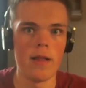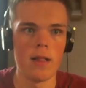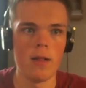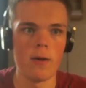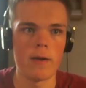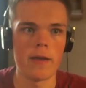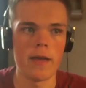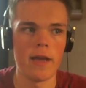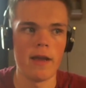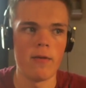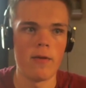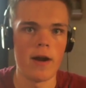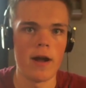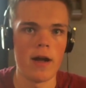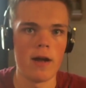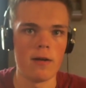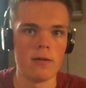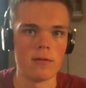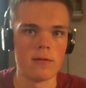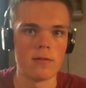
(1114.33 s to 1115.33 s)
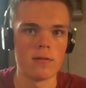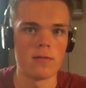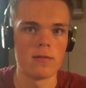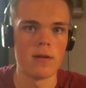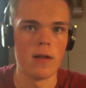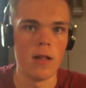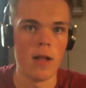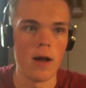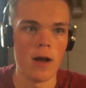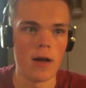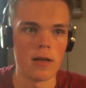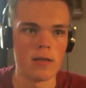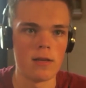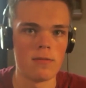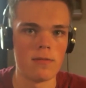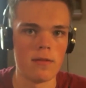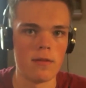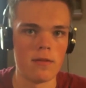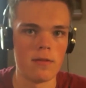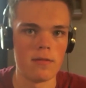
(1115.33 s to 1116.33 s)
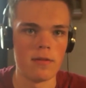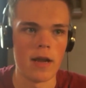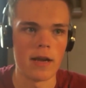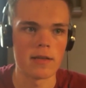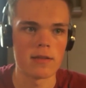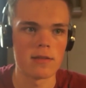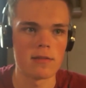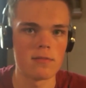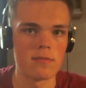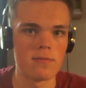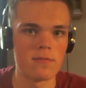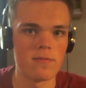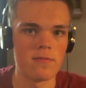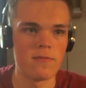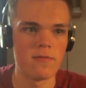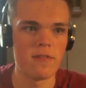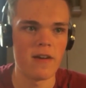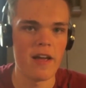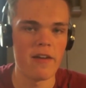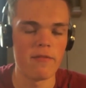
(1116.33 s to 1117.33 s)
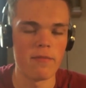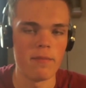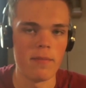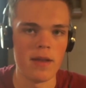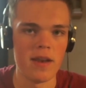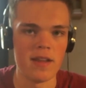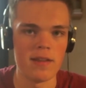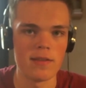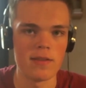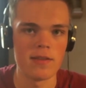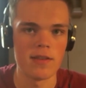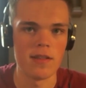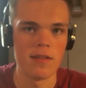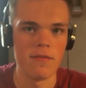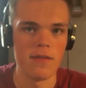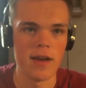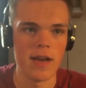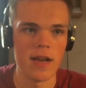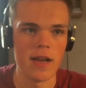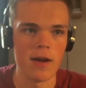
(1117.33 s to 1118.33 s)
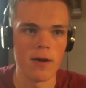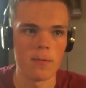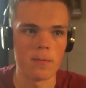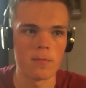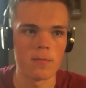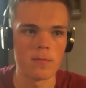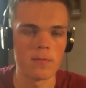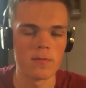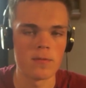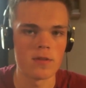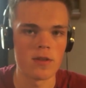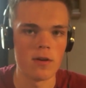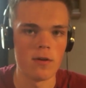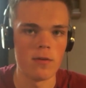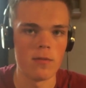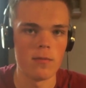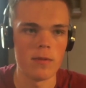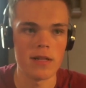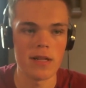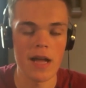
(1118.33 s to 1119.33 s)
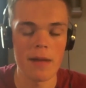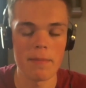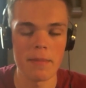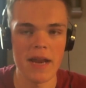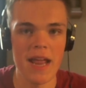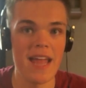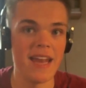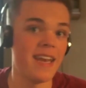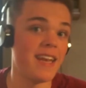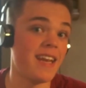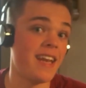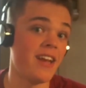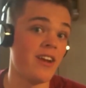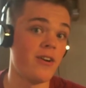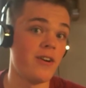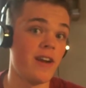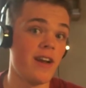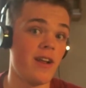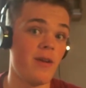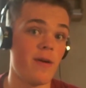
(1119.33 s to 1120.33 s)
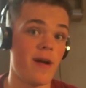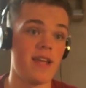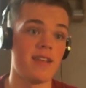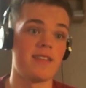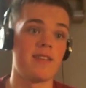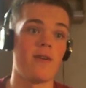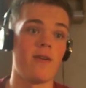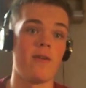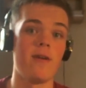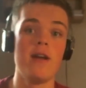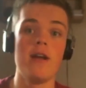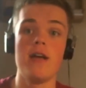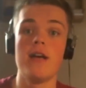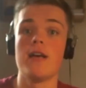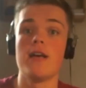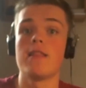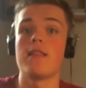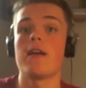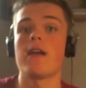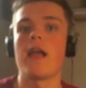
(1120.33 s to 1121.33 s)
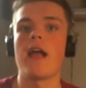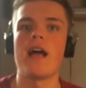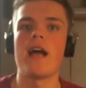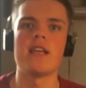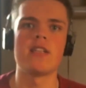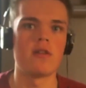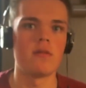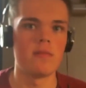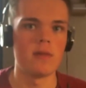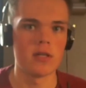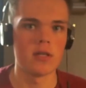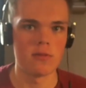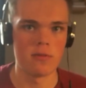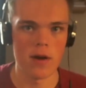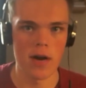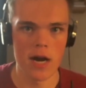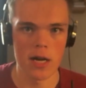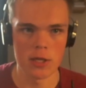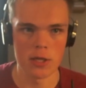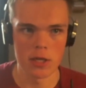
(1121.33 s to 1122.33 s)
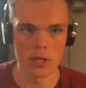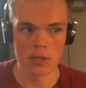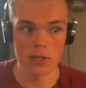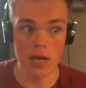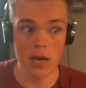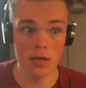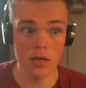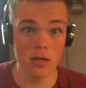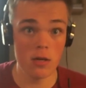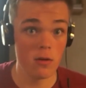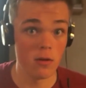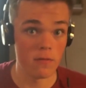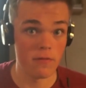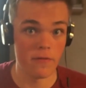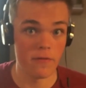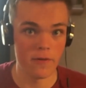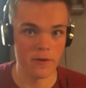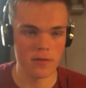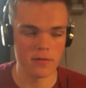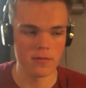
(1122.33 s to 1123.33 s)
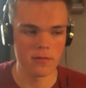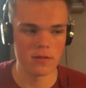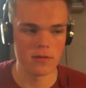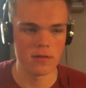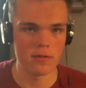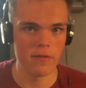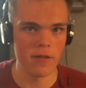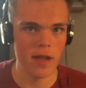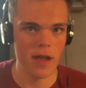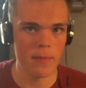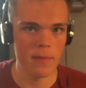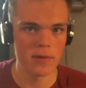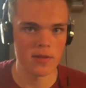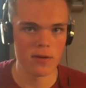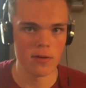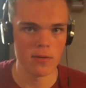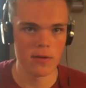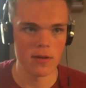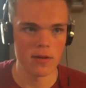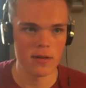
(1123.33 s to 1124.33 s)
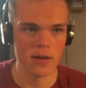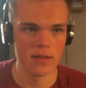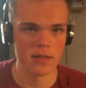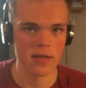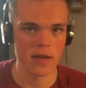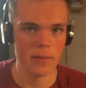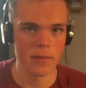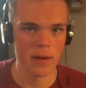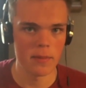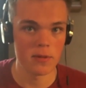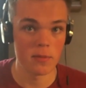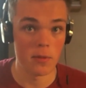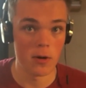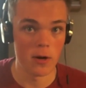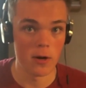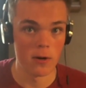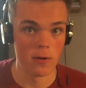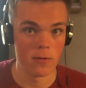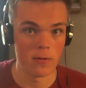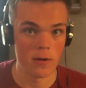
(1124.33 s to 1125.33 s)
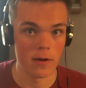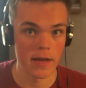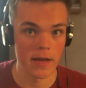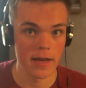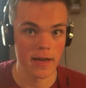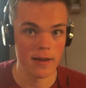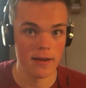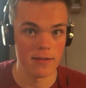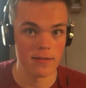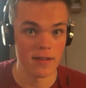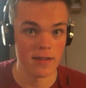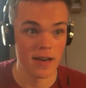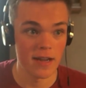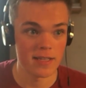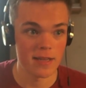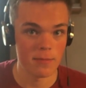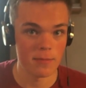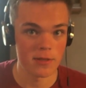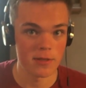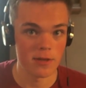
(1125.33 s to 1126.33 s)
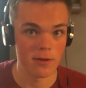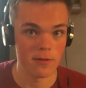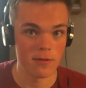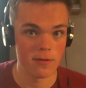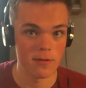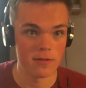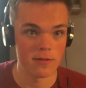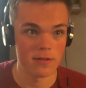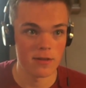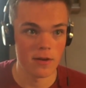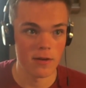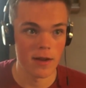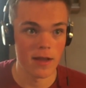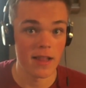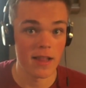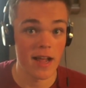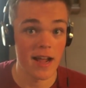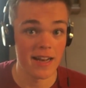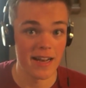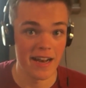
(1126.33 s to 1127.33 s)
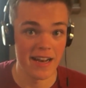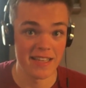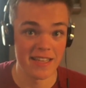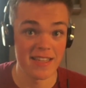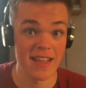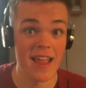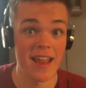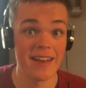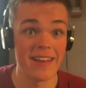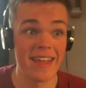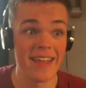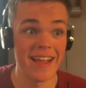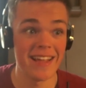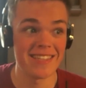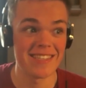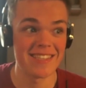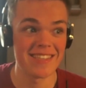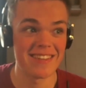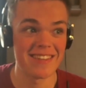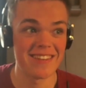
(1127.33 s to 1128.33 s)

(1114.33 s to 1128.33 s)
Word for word: looking around a lot for the next five minutes in the video. So, well, I'm going to end it here anyway. So, thank you guys so much for watching. Stay tuned for for the episode. It's coming up tomorrow, okay? The next episode. So, and, it, it gets